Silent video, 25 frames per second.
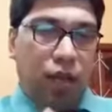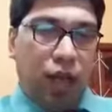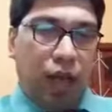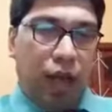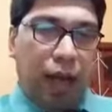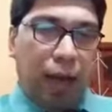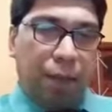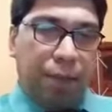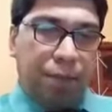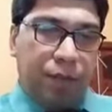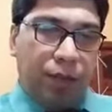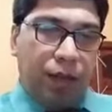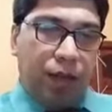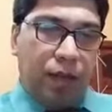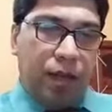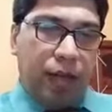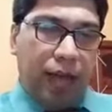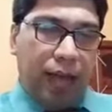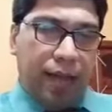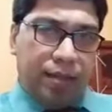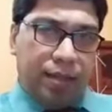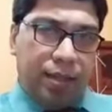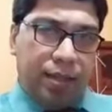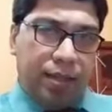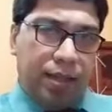After
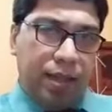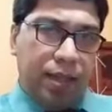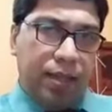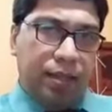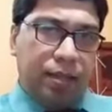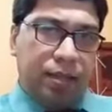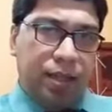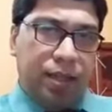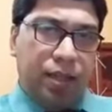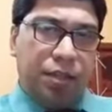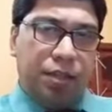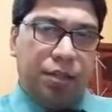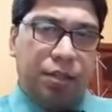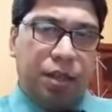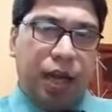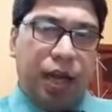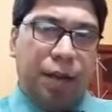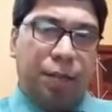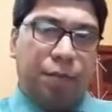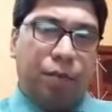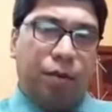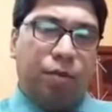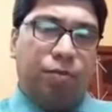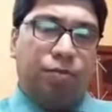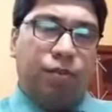assessing this
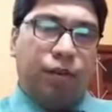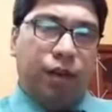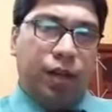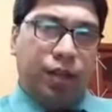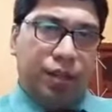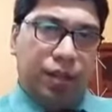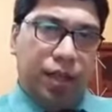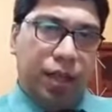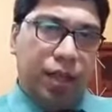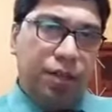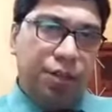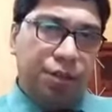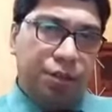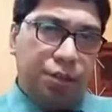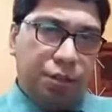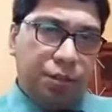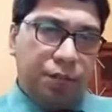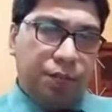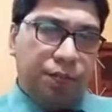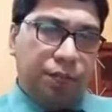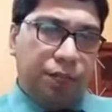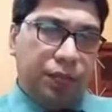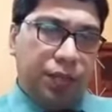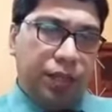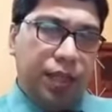type of
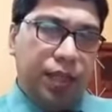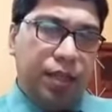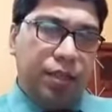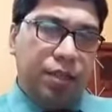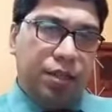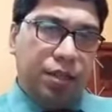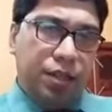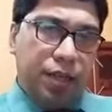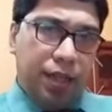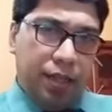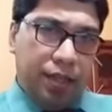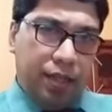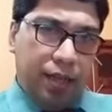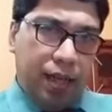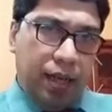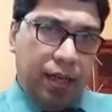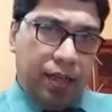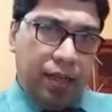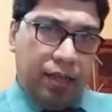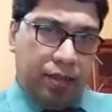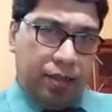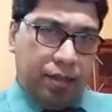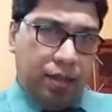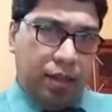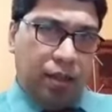vitals, this data
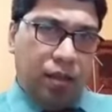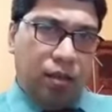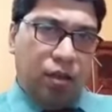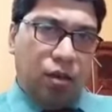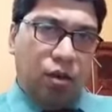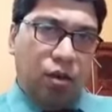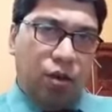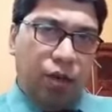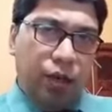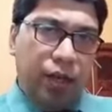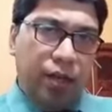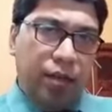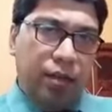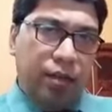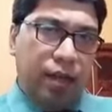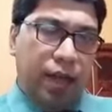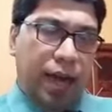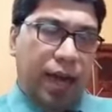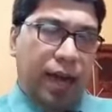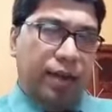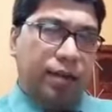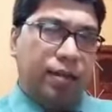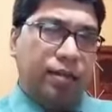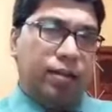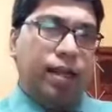is recorded
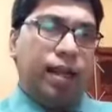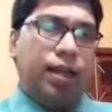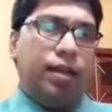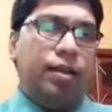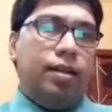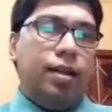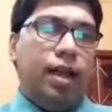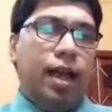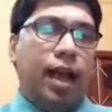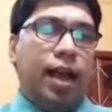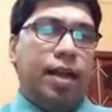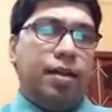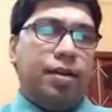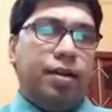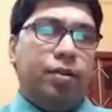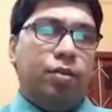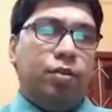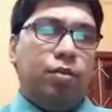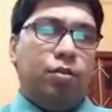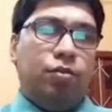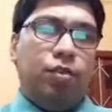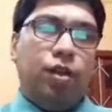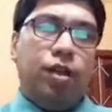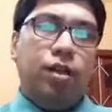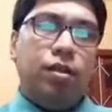and then handed
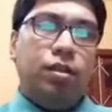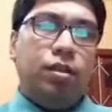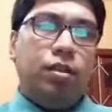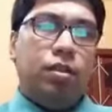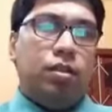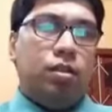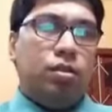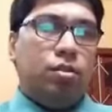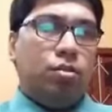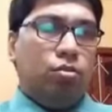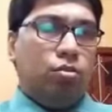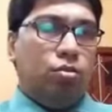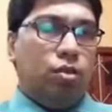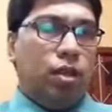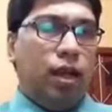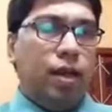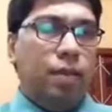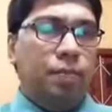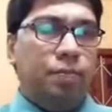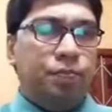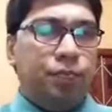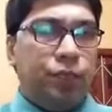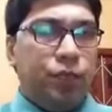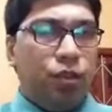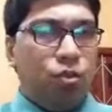over to
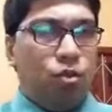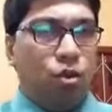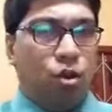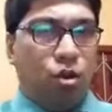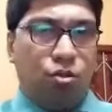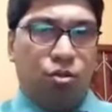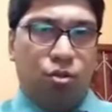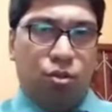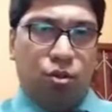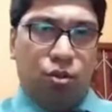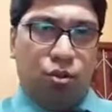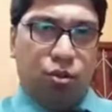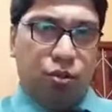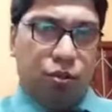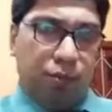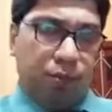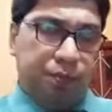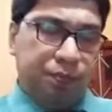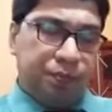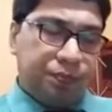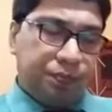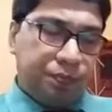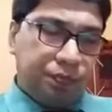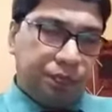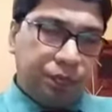the doctors.
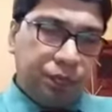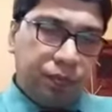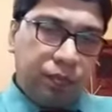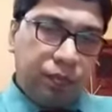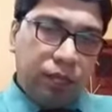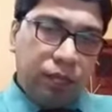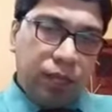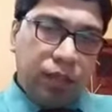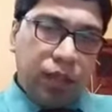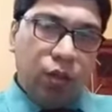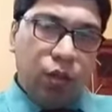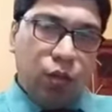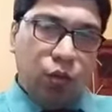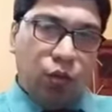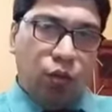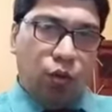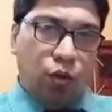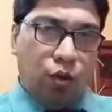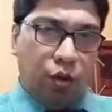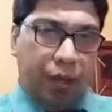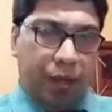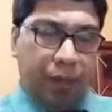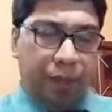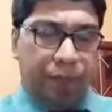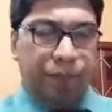
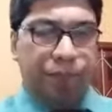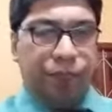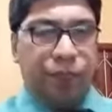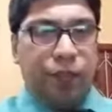Okay.